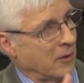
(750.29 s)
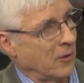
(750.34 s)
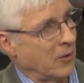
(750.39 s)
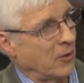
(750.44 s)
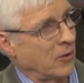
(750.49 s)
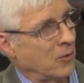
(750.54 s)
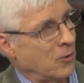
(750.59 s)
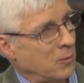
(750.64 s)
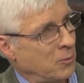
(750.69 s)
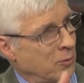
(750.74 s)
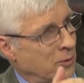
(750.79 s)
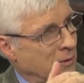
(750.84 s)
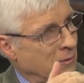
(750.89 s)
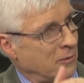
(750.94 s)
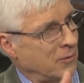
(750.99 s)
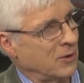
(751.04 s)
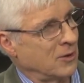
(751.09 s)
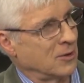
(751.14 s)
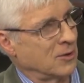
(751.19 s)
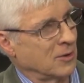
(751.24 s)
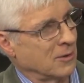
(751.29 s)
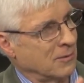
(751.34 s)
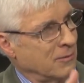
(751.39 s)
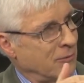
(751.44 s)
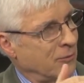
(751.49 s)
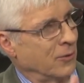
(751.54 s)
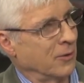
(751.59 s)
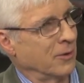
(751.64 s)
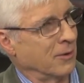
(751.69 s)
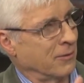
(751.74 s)
no provision
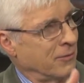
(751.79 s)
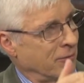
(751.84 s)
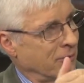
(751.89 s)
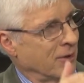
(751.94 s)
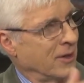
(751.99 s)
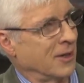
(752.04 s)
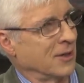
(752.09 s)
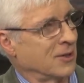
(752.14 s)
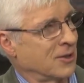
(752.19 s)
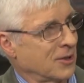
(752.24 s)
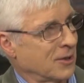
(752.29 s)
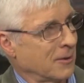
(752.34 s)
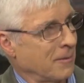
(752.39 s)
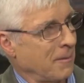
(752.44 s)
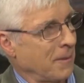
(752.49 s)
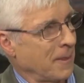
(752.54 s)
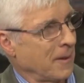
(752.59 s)
for the flesh,